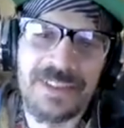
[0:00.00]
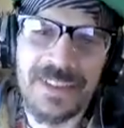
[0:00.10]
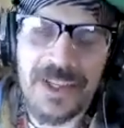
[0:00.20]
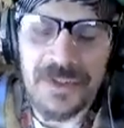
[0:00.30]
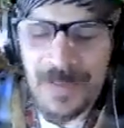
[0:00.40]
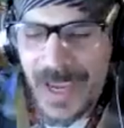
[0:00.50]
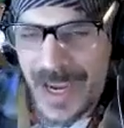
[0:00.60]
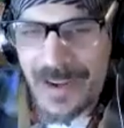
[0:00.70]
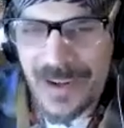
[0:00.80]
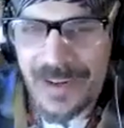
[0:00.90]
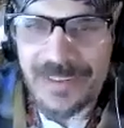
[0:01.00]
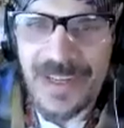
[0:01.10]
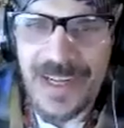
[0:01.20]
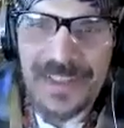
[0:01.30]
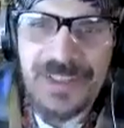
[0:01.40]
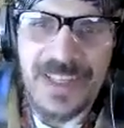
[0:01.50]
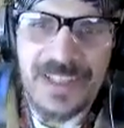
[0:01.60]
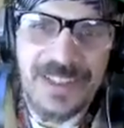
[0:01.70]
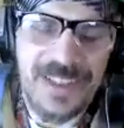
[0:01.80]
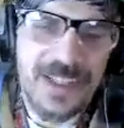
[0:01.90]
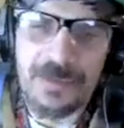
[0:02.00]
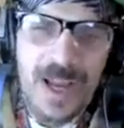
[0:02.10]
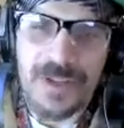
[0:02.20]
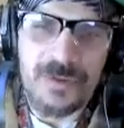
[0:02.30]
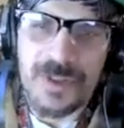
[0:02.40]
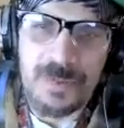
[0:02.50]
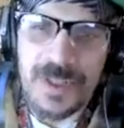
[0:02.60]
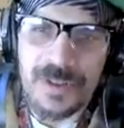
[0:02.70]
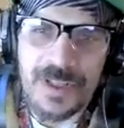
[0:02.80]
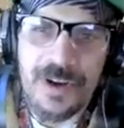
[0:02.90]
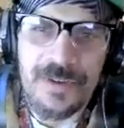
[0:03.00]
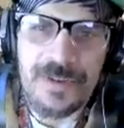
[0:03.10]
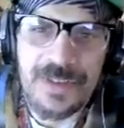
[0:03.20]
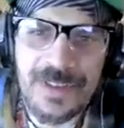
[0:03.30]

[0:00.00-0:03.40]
Here's my hair, right? It's like, might as well just be your coat.